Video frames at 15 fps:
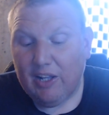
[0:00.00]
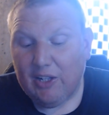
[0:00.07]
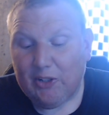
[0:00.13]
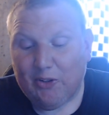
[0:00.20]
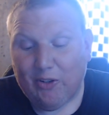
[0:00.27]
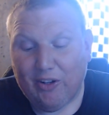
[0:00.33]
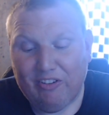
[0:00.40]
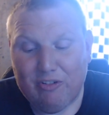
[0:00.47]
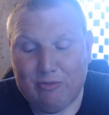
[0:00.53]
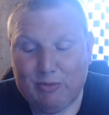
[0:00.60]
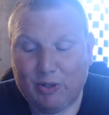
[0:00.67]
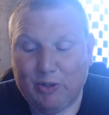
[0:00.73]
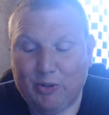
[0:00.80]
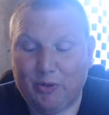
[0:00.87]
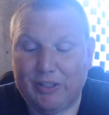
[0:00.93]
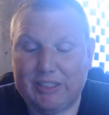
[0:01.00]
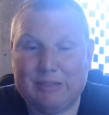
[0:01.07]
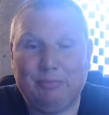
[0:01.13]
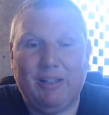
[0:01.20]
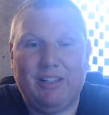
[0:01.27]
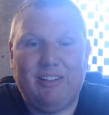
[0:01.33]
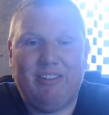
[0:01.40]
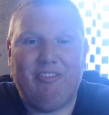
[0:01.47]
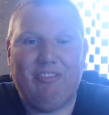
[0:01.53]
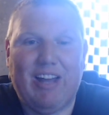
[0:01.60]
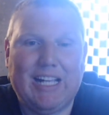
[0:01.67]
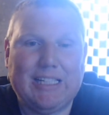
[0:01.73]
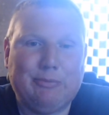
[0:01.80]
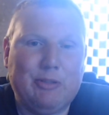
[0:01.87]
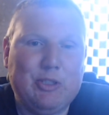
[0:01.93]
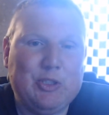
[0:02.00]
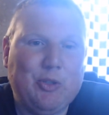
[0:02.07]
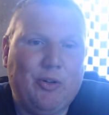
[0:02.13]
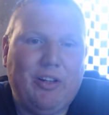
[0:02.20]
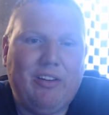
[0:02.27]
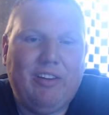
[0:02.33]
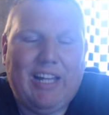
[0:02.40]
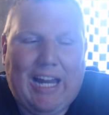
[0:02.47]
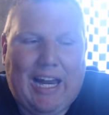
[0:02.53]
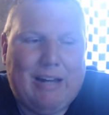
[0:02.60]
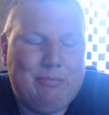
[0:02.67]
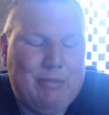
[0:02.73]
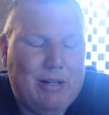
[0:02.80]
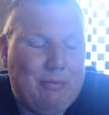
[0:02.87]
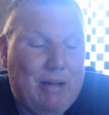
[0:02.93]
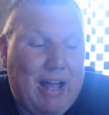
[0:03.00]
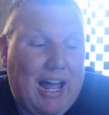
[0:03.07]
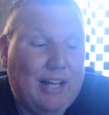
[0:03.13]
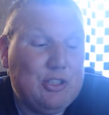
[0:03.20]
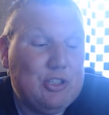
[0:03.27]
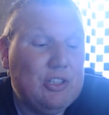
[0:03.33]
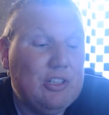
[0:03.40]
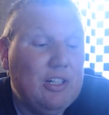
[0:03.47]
Griffin McCoy spent the vast majority of the 8-minute match